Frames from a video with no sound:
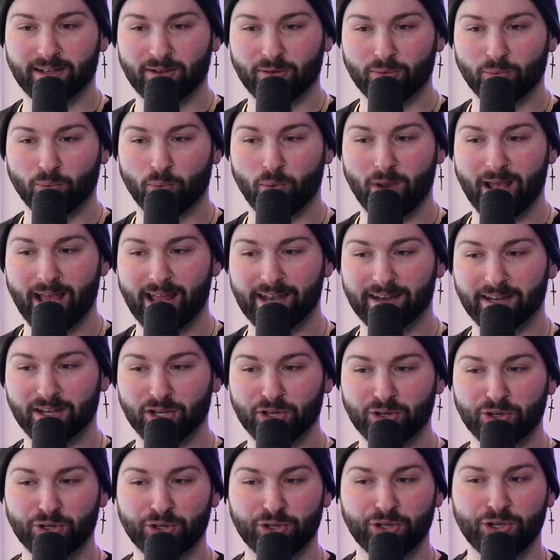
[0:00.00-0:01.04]

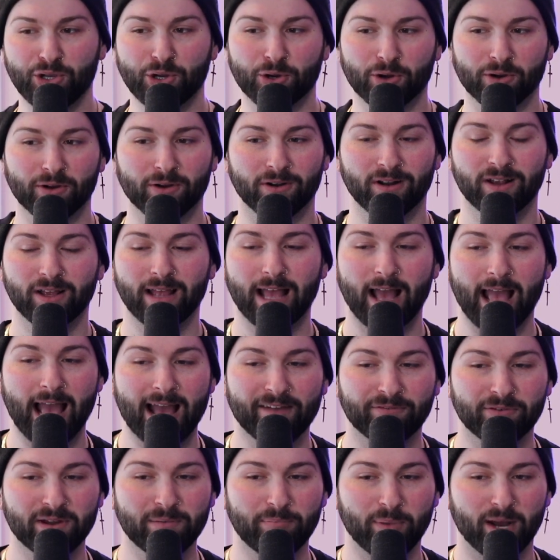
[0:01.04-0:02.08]
when
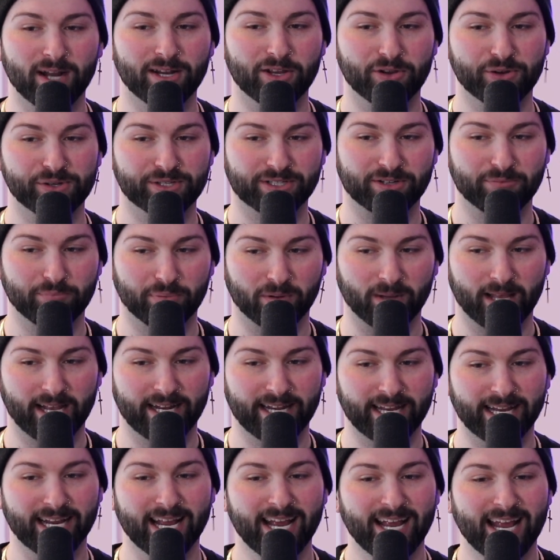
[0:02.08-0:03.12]
everybody who's
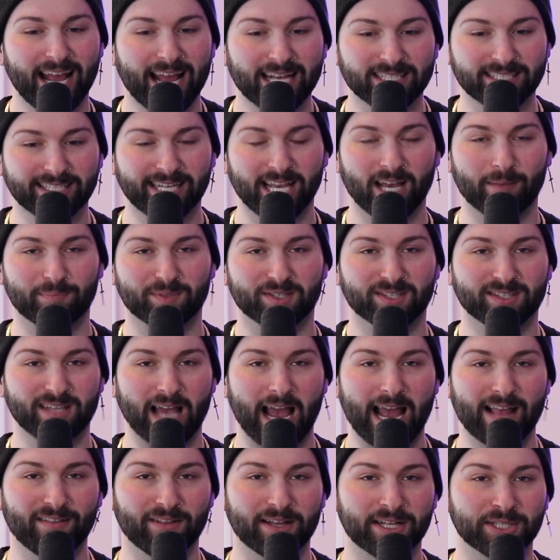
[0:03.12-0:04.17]
complaining has kept
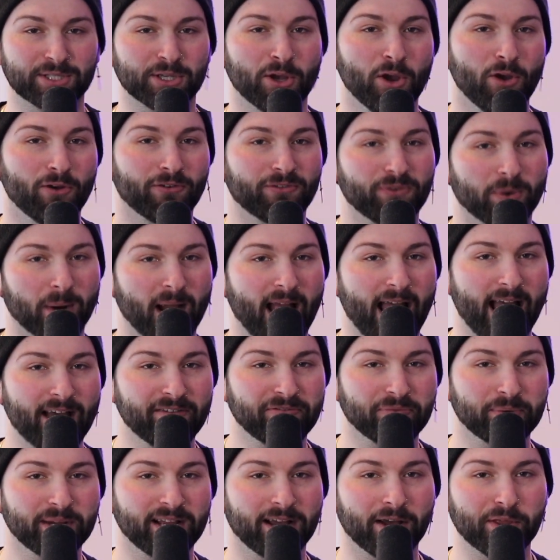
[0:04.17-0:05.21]
silent for
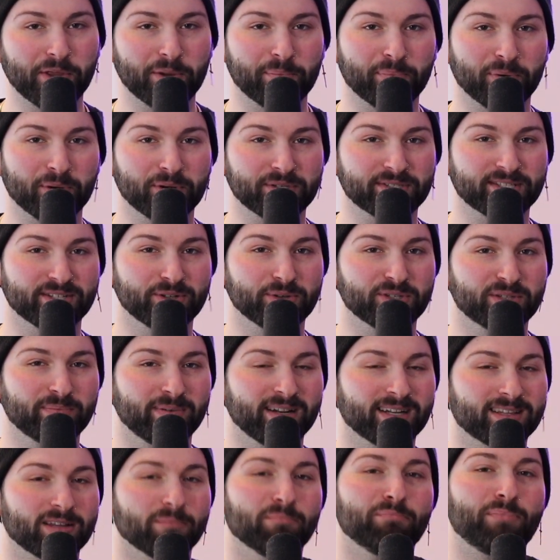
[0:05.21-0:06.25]
every other person who's been
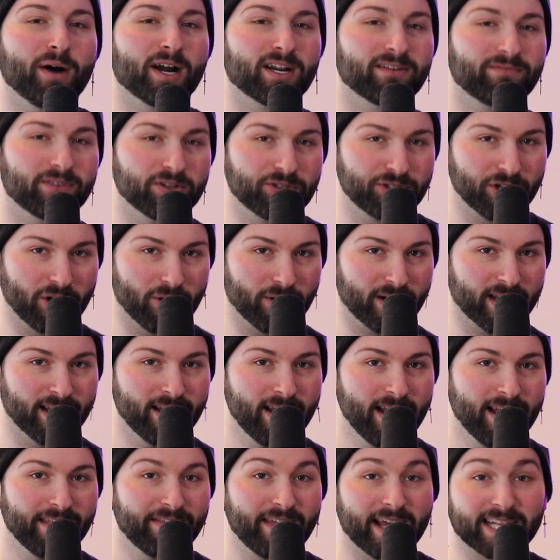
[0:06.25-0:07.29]
at the butt of a joke
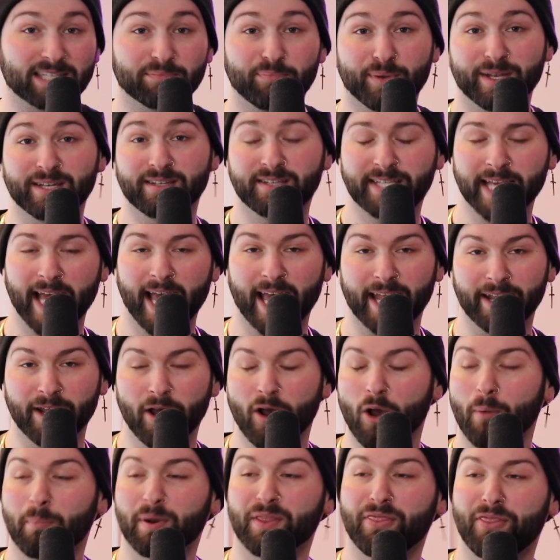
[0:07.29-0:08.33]
that's been dead,
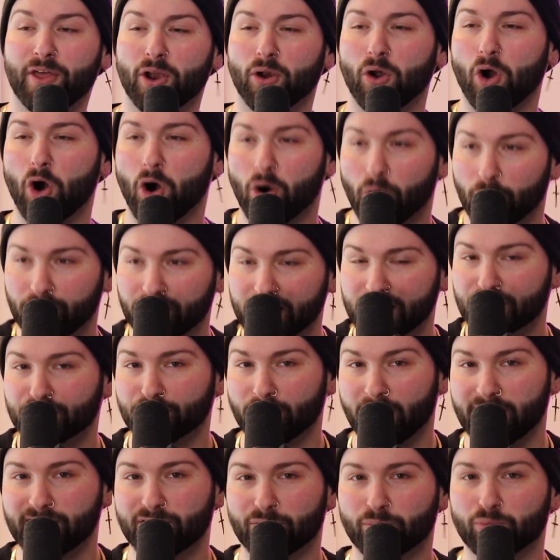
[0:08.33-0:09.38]
but they're only
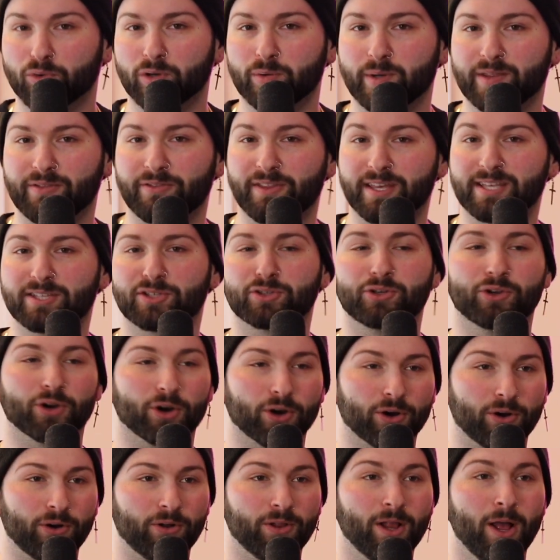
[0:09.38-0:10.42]
trying to ruin this
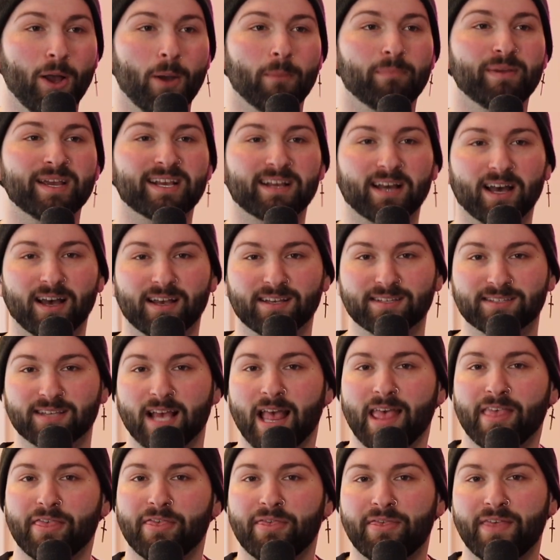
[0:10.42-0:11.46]
girl because
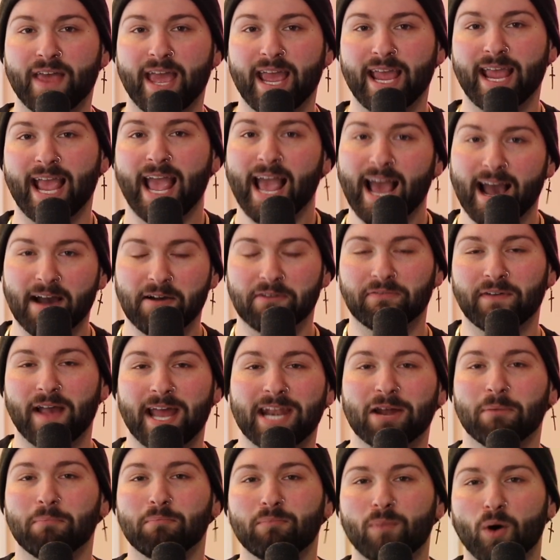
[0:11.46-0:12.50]
they have
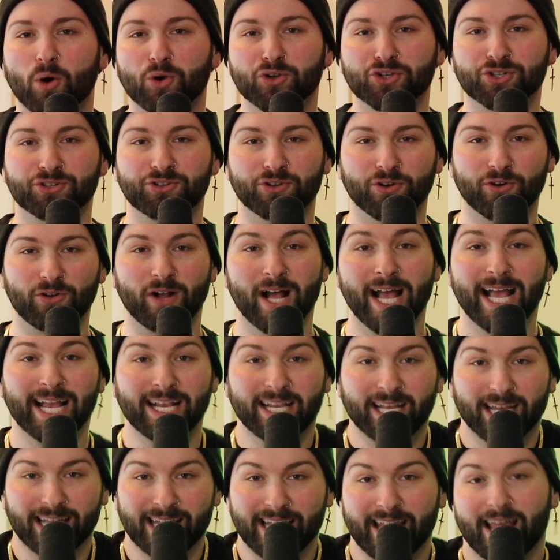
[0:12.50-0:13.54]
an emotional
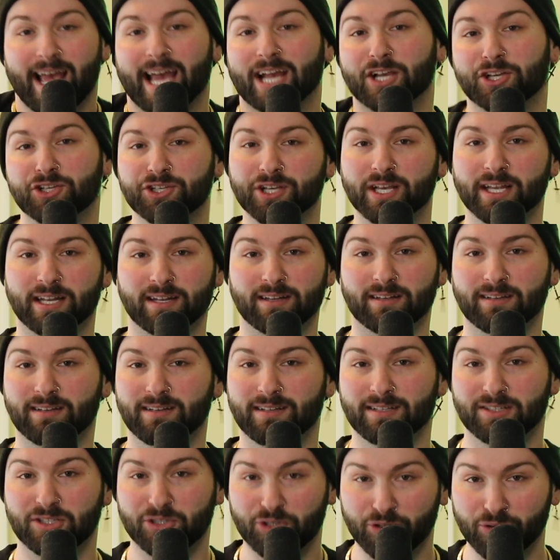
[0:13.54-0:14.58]
connection
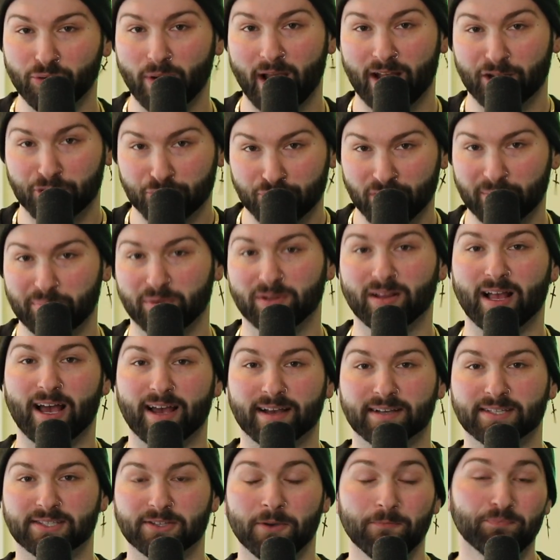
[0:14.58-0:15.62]
to Triple
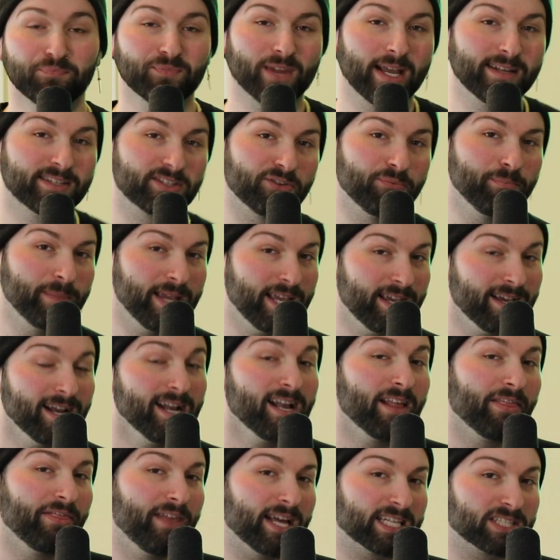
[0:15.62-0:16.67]
X. And to me,
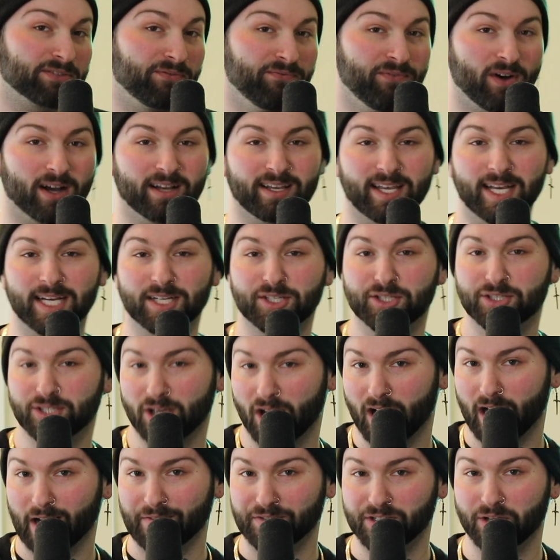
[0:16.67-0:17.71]
that's fucking
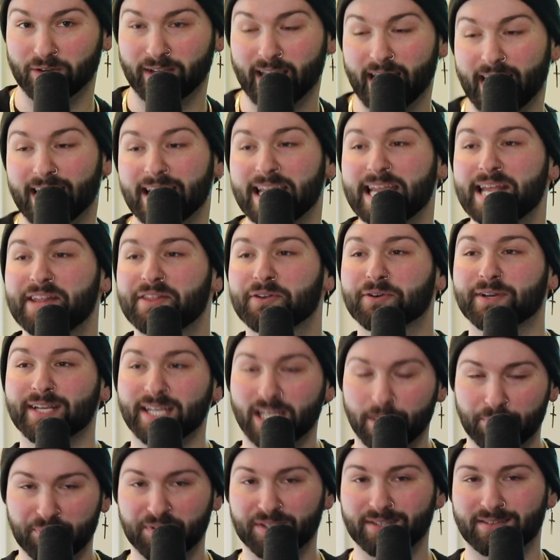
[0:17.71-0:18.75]
soft, okay? Either
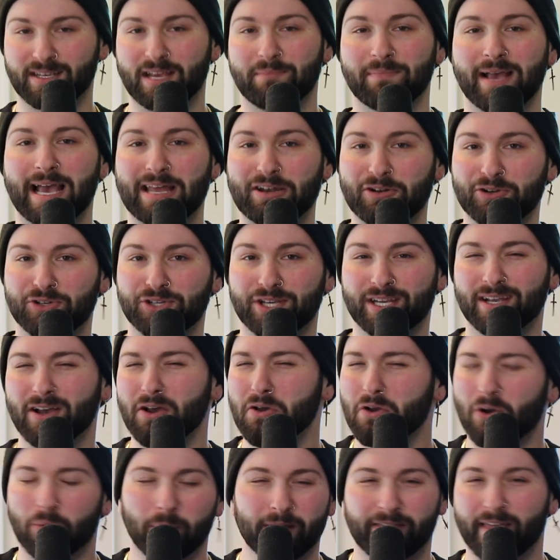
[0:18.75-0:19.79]
keep the same energy
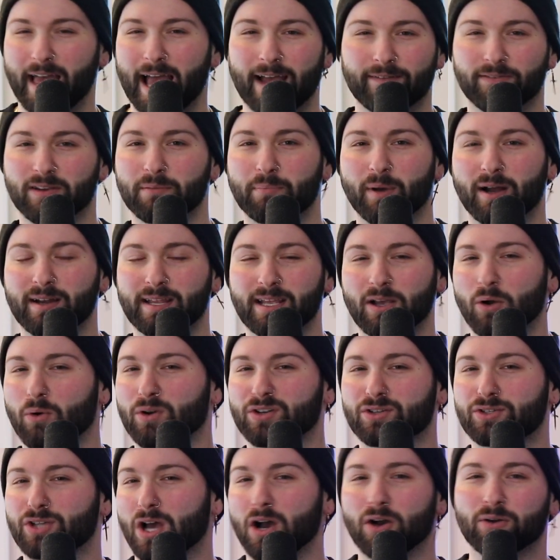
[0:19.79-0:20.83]
with everybody or
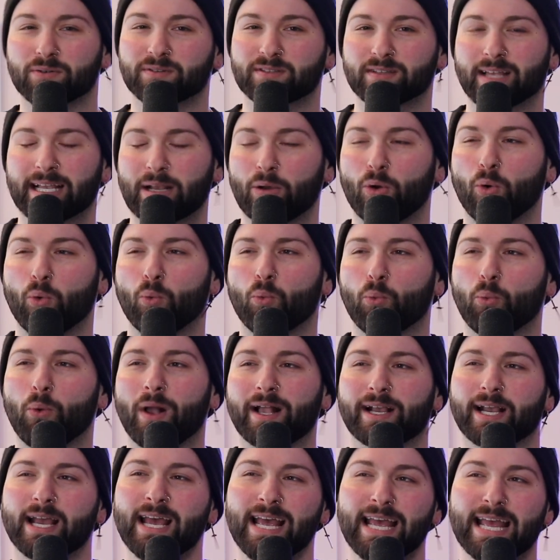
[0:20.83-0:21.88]
don't. Like
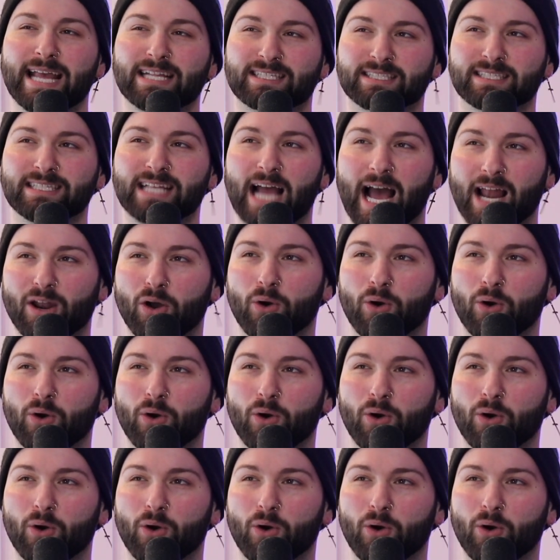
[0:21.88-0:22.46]
it's not